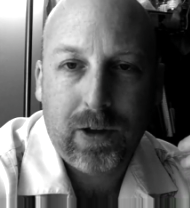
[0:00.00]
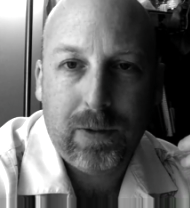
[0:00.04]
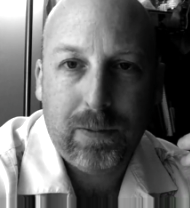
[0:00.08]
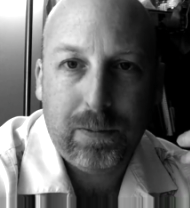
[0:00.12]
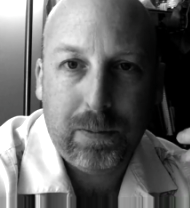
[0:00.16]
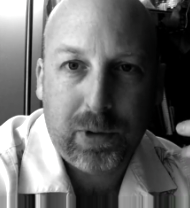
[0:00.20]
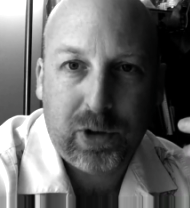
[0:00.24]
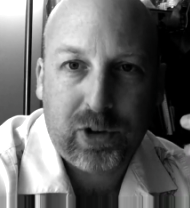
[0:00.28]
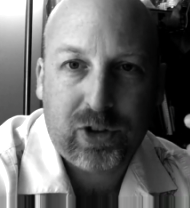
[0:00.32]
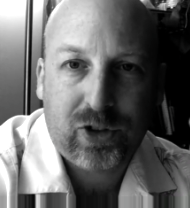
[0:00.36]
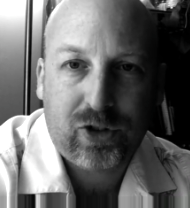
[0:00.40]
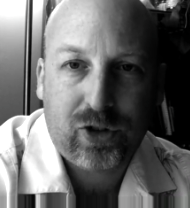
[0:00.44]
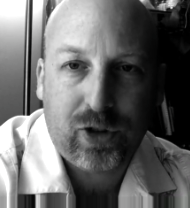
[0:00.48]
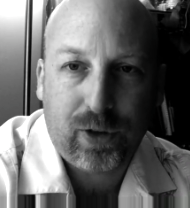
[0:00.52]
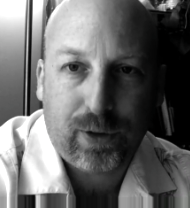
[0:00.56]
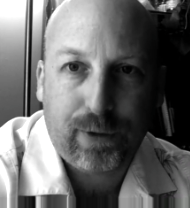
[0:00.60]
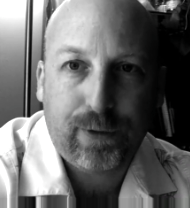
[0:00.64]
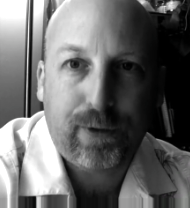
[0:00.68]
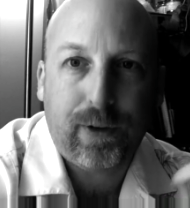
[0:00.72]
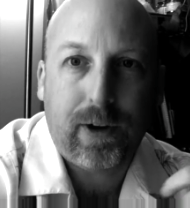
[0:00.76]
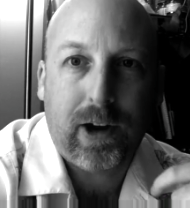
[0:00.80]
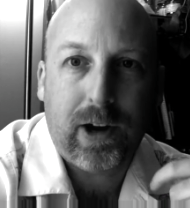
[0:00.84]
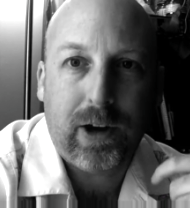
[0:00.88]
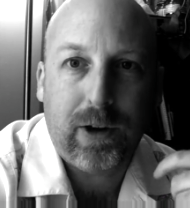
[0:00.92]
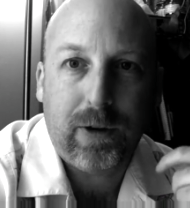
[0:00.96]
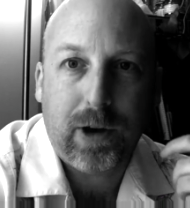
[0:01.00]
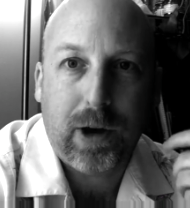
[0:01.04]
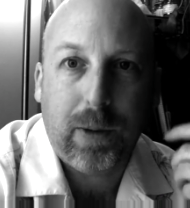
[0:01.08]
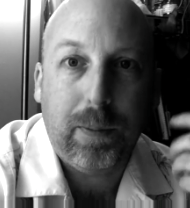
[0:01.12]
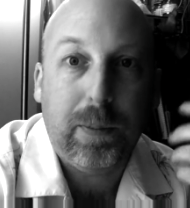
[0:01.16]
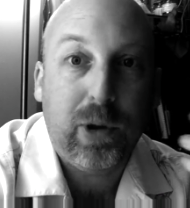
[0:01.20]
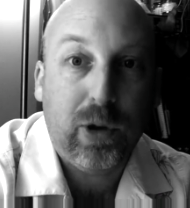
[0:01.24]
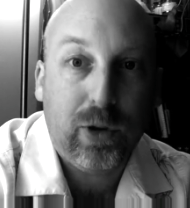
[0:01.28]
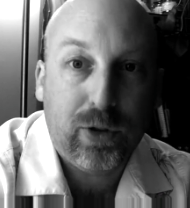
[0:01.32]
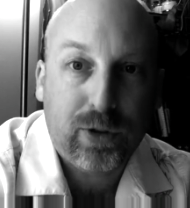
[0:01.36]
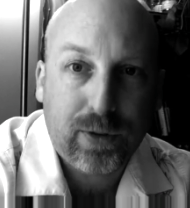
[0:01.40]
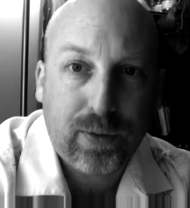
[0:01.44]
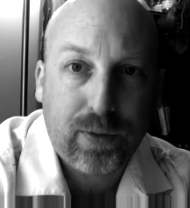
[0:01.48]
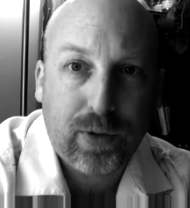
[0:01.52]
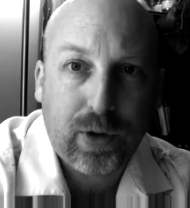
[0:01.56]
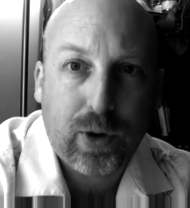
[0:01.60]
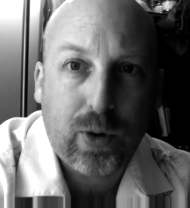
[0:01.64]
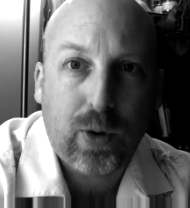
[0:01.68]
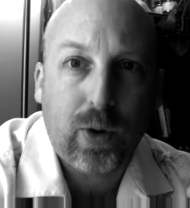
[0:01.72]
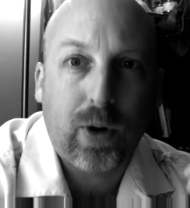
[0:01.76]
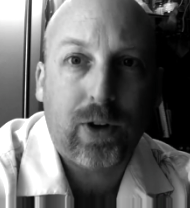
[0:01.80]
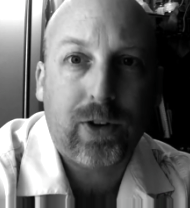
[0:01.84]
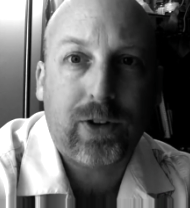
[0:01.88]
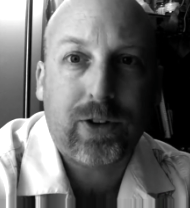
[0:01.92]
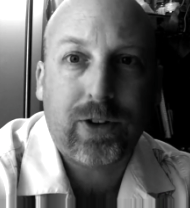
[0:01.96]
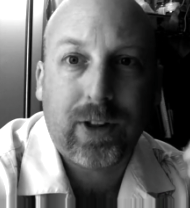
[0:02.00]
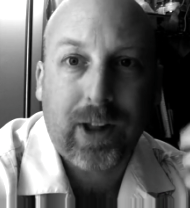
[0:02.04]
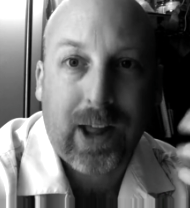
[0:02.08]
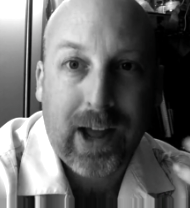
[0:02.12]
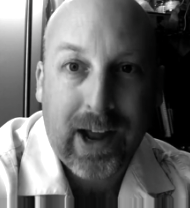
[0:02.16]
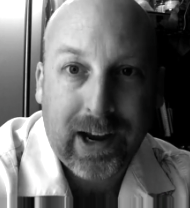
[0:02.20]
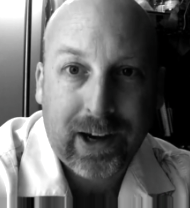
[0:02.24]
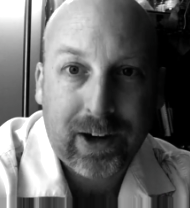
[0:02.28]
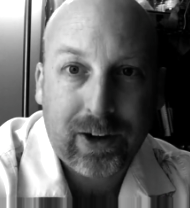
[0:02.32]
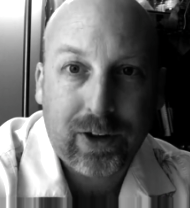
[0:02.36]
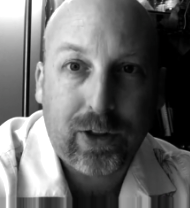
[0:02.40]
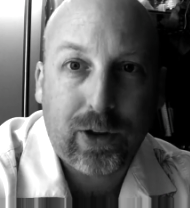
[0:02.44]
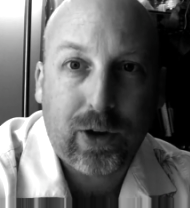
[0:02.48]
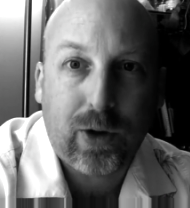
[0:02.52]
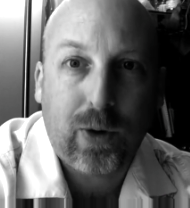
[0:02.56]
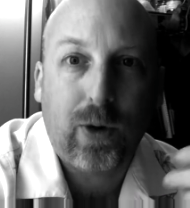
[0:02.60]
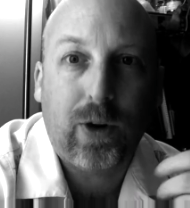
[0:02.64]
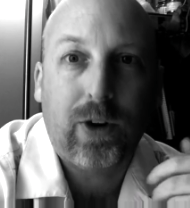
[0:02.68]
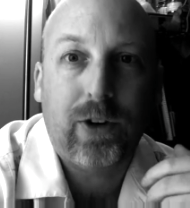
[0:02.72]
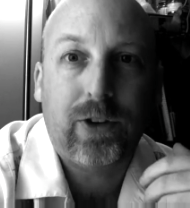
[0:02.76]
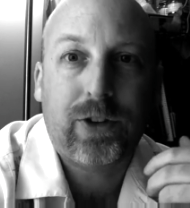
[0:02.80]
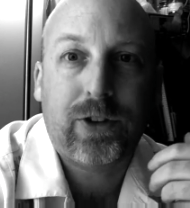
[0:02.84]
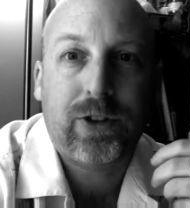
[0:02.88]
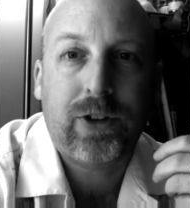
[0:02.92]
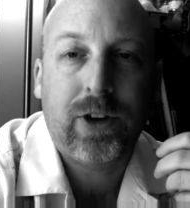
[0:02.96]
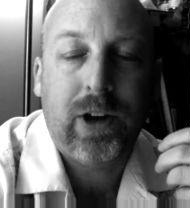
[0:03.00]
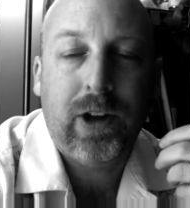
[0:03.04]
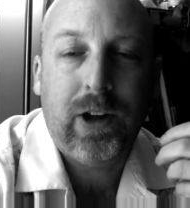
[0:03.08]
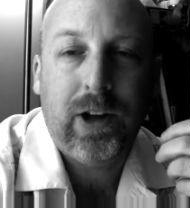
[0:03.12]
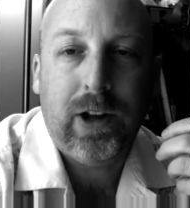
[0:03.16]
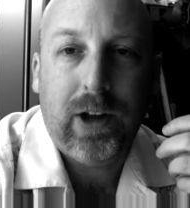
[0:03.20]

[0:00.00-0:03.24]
mischief and abuse of the courts, lying to the courts,